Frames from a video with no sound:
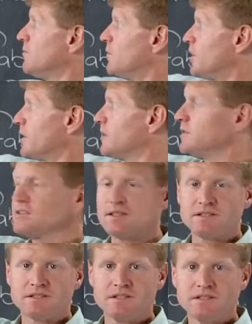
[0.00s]
Marcus,
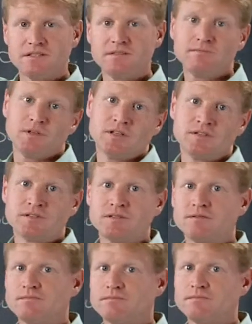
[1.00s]
that's easy,
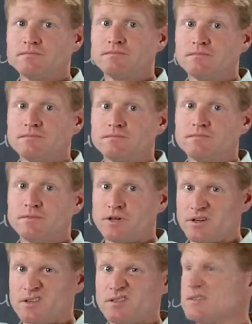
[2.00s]
means
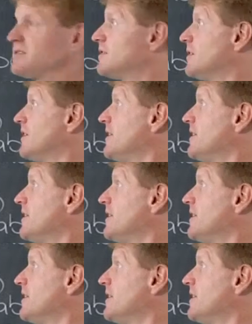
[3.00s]
Marcus.